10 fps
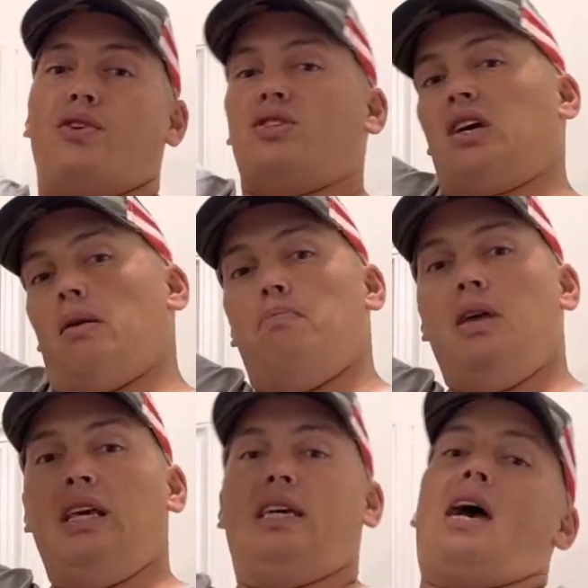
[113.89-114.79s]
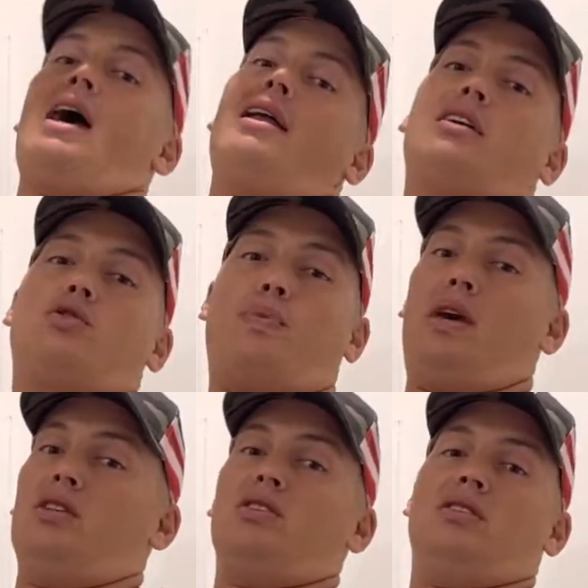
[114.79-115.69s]
It's like a mini attic
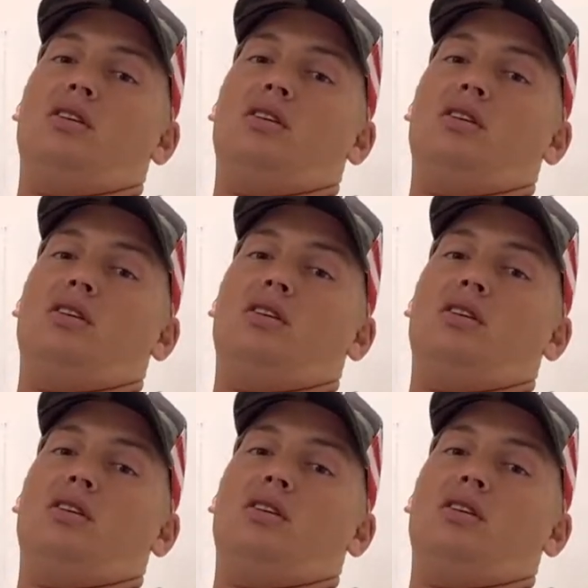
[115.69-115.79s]
space,